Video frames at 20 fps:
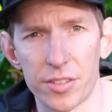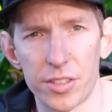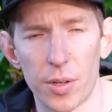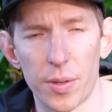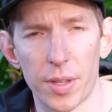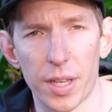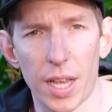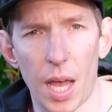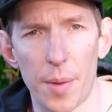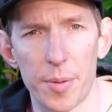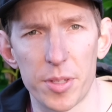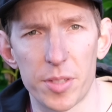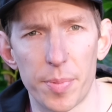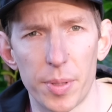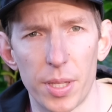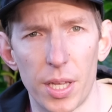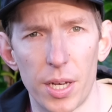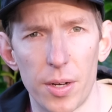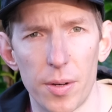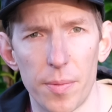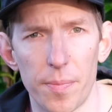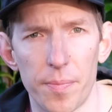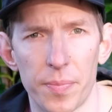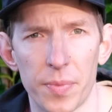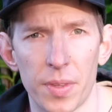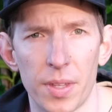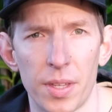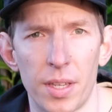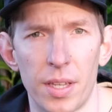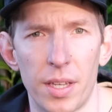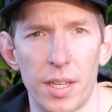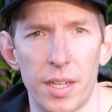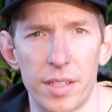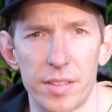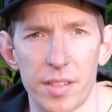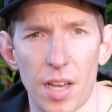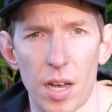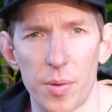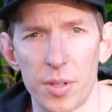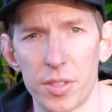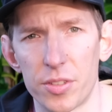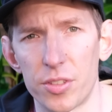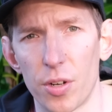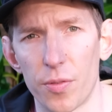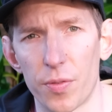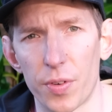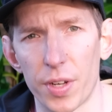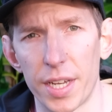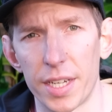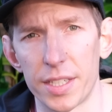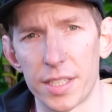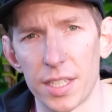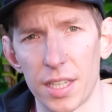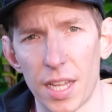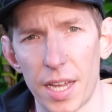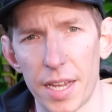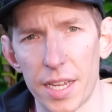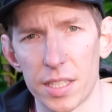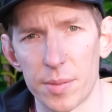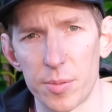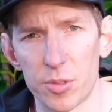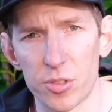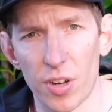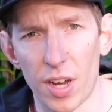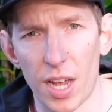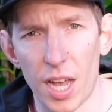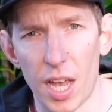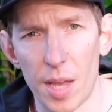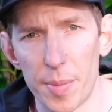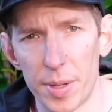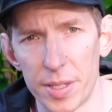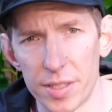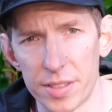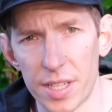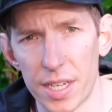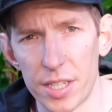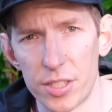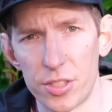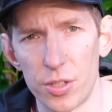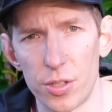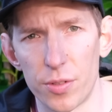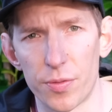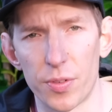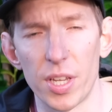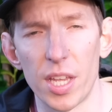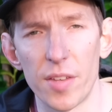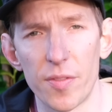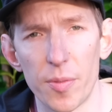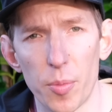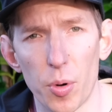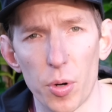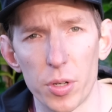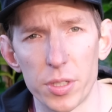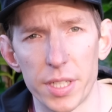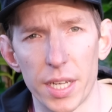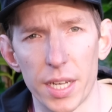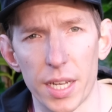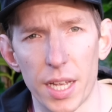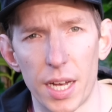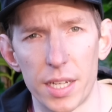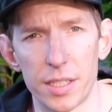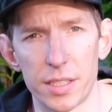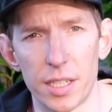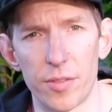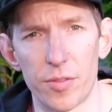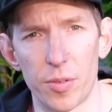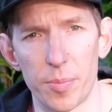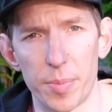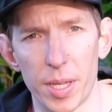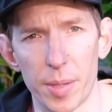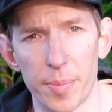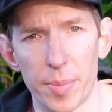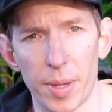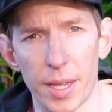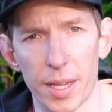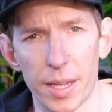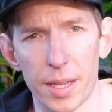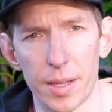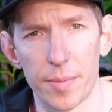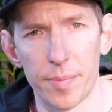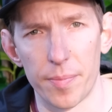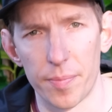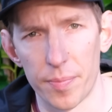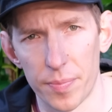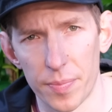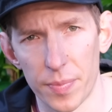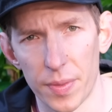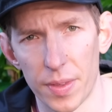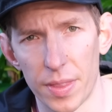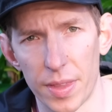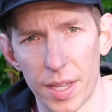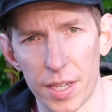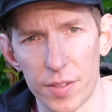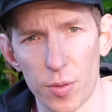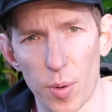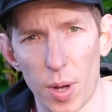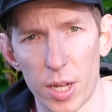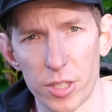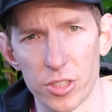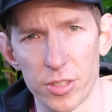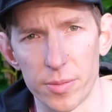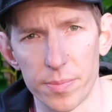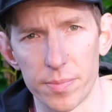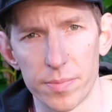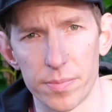know in the comments below. And as always, don't forget to like, subscribe, and stay tuned for even more tech content from Pinkbike. Thanks for watching.